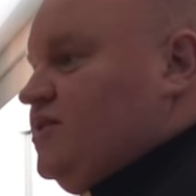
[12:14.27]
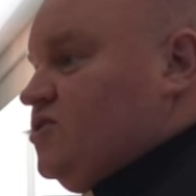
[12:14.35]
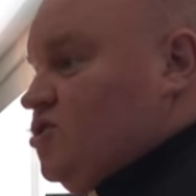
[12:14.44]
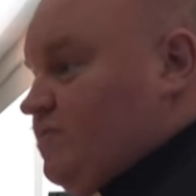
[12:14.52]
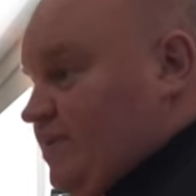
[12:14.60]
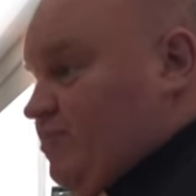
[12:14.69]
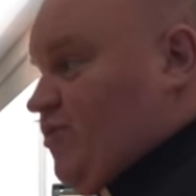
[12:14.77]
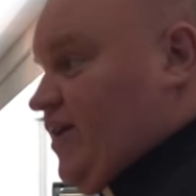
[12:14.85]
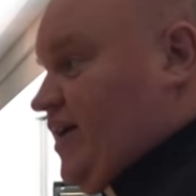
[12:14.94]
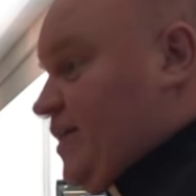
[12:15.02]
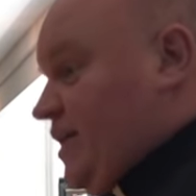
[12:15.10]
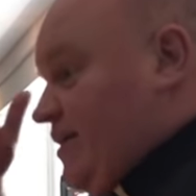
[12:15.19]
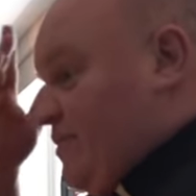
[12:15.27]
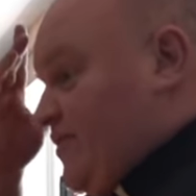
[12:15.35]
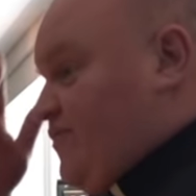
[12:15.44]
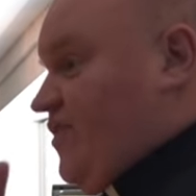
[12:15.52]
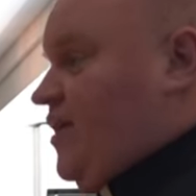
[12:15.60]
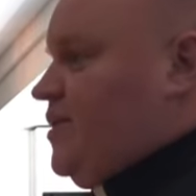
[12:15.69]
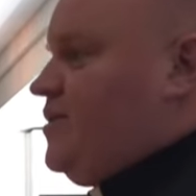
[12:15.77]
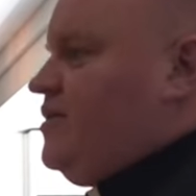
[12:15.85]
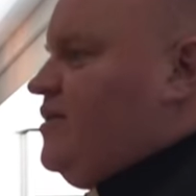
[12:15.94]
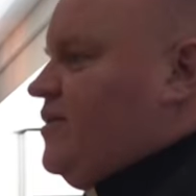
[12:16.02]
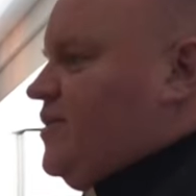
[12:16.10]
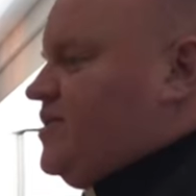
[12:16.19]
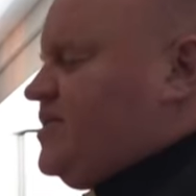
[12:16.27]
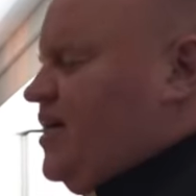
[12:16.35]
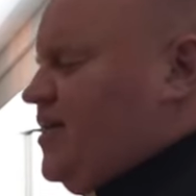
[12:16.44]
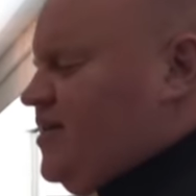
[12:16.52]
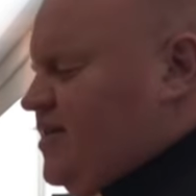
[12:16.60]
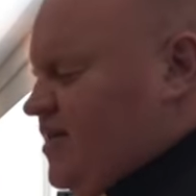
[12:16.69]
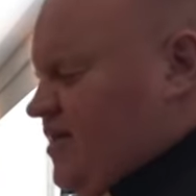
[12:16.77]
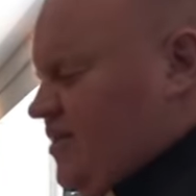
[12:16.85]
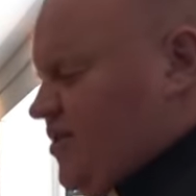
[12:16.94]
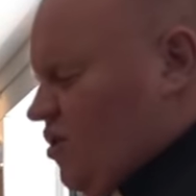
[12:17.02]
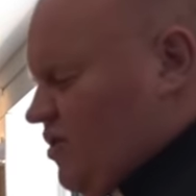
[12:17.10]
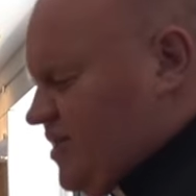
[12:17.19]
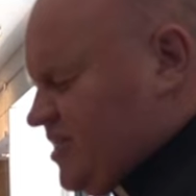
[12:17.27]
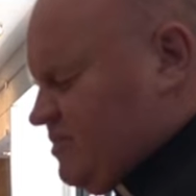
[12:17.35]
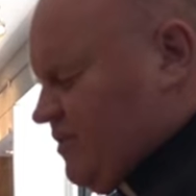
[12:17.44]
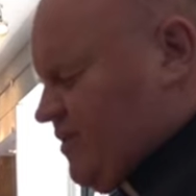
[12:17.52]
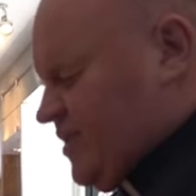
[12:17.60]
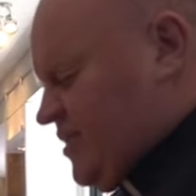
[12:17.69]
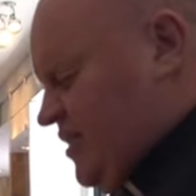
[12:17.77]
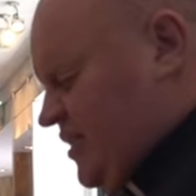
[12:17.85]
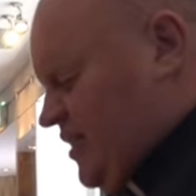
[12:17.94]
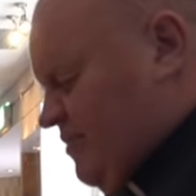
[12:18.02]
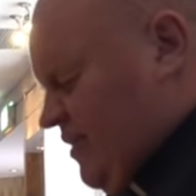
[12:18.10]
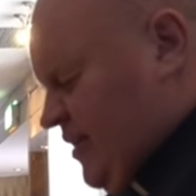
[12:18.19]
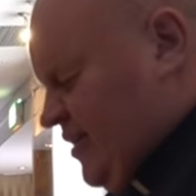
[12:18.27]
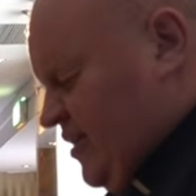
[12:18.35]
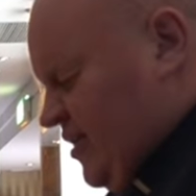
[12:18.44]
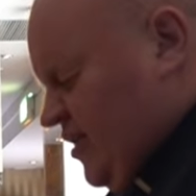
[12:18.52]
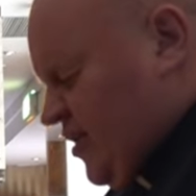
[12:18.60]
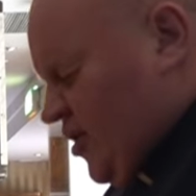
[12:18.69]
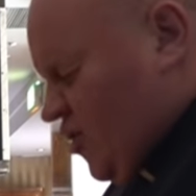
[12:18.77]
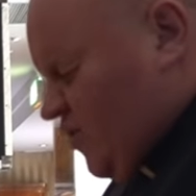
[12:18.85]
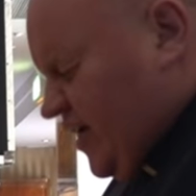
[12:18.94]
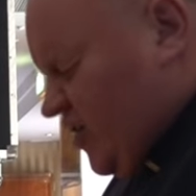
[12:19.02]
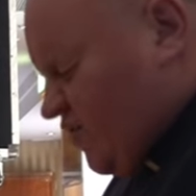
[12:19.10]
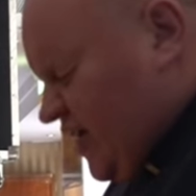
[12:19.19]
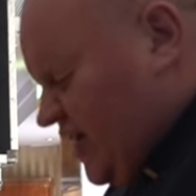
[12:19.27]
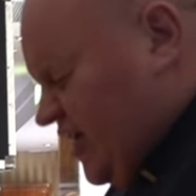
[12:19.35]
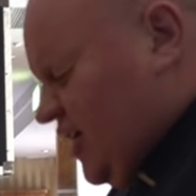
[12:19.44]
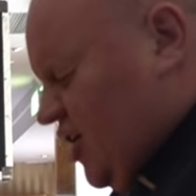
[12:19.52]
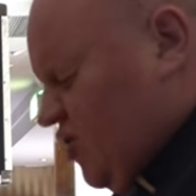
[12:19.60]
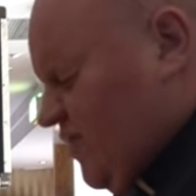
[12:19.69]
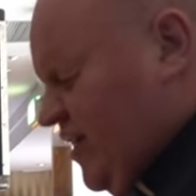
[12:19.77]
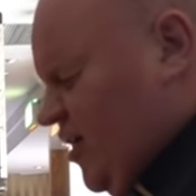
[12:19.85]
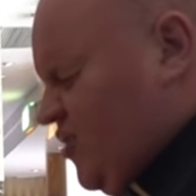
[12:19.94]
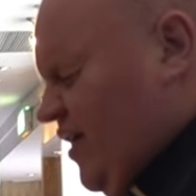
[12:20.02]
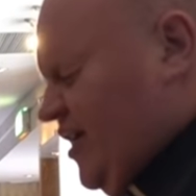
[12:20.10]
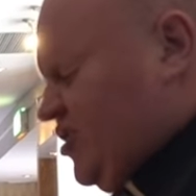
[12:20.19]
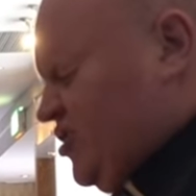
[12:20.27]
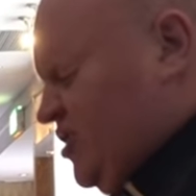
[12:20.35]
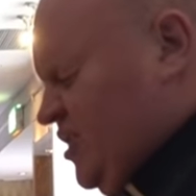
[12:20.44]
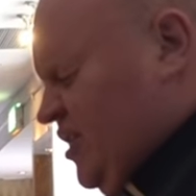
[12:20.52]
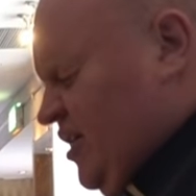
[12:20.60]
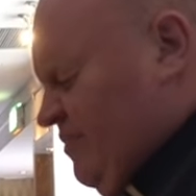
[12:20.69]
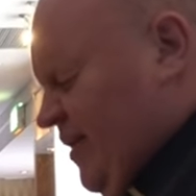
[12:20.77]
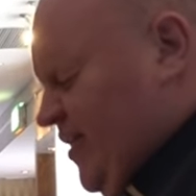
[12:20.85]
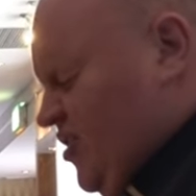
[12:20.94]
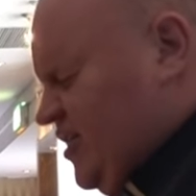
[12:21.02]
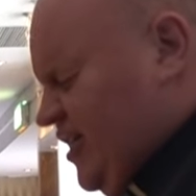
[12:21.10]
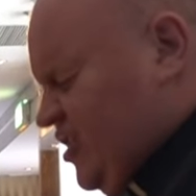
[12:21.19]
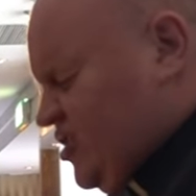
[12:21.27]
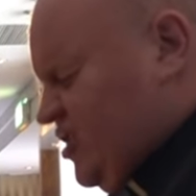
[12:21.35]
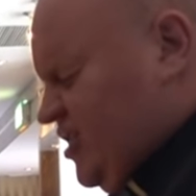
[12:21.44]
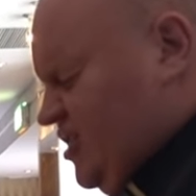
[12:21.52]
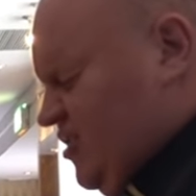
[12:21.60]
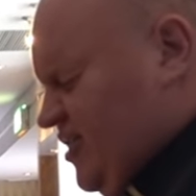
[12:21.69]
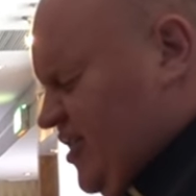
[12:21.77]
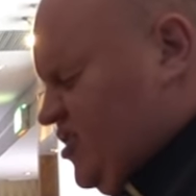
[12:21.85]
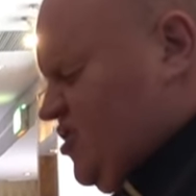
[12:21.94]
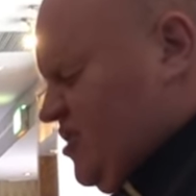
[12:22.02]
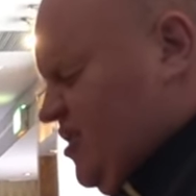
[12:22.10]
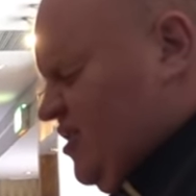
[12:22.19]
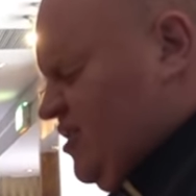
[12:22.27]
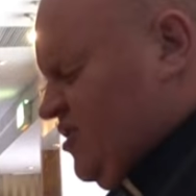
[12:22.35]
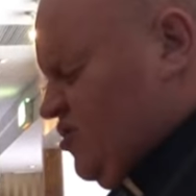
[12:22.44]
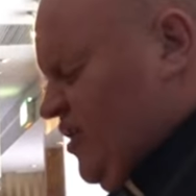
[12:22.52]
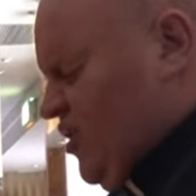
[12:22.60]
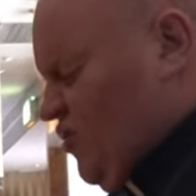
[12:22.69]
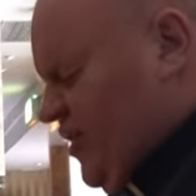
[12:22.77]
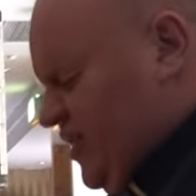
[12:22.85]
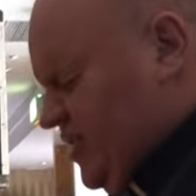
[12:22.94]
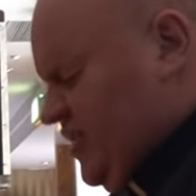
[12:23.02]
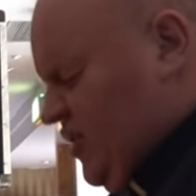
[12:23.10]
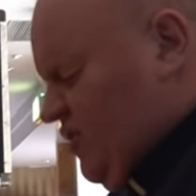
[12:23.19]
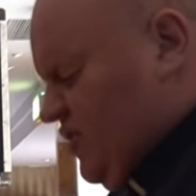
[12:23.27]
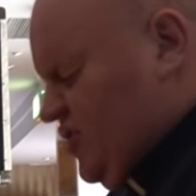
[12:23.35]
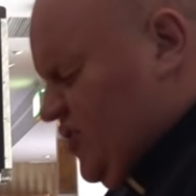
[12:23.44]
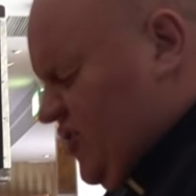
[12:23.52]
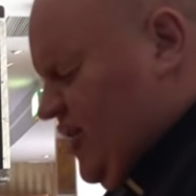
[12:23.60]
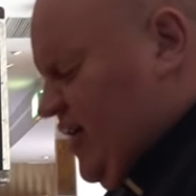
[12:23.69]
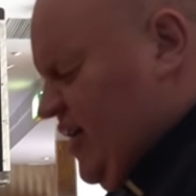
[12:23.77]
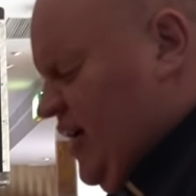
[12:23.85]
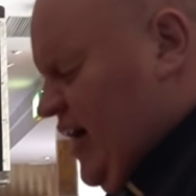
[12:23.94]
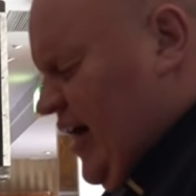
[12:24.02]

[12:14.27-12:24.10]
So we pray. In the name of the Father, the Son, and the Holy Spirit. Amen. Orin Orinya, Orin on Ranch, Bani Orgij is Orgij of the Three Christ or Jirna.